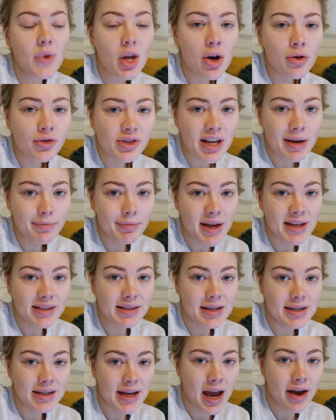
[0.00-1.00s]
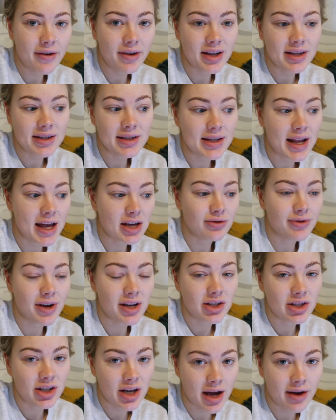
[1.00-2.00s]
obviously I'm pescatarian slash
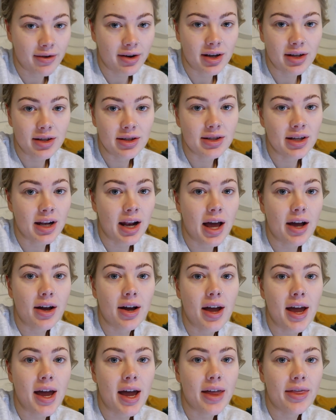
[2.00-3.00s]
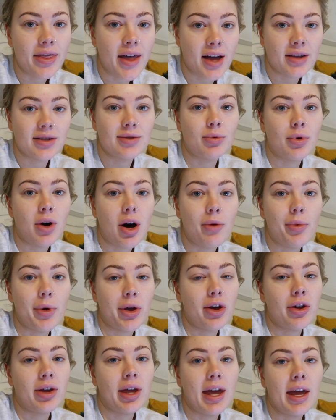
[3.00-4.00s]
vegetarian, so like that's what I'll be
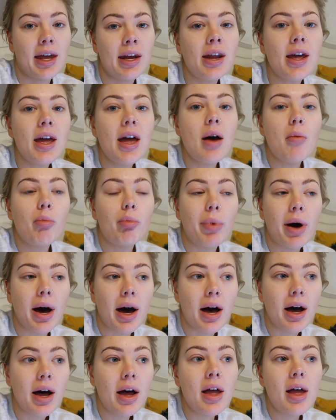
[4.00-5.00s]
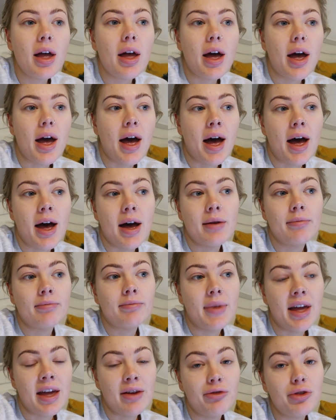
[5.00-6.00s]
cooking, but
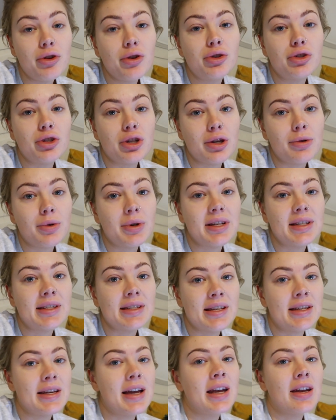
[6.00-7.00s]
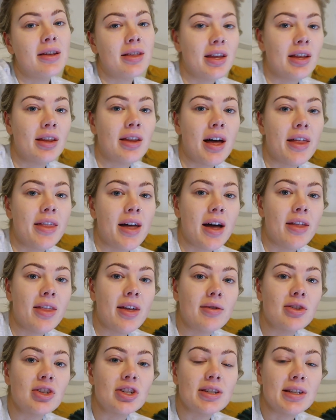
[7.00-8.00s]
um, if you do want to see anything like that,
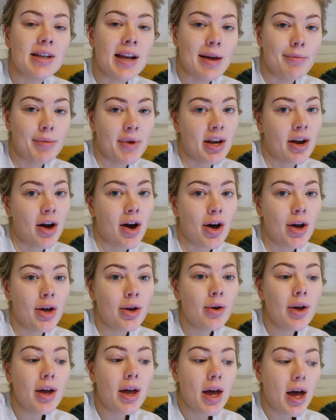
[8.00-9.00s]
then just let me know.